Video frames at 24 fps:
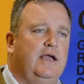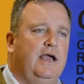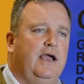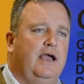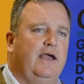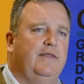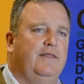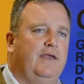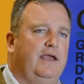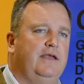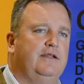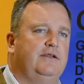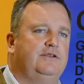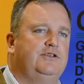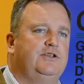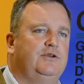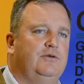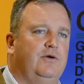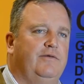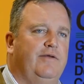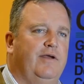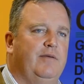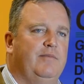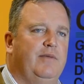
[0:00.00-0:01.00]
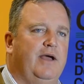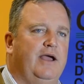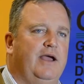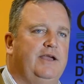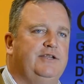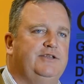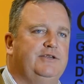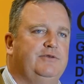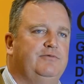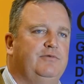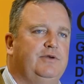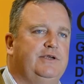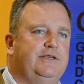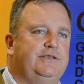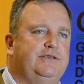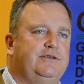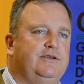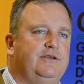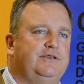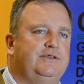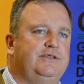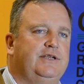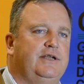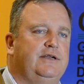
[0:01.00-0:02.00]
and they're two of our major
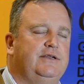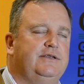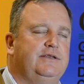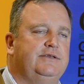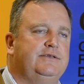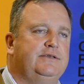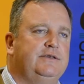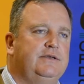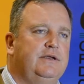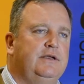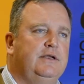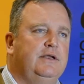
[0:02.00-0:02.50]
research centres.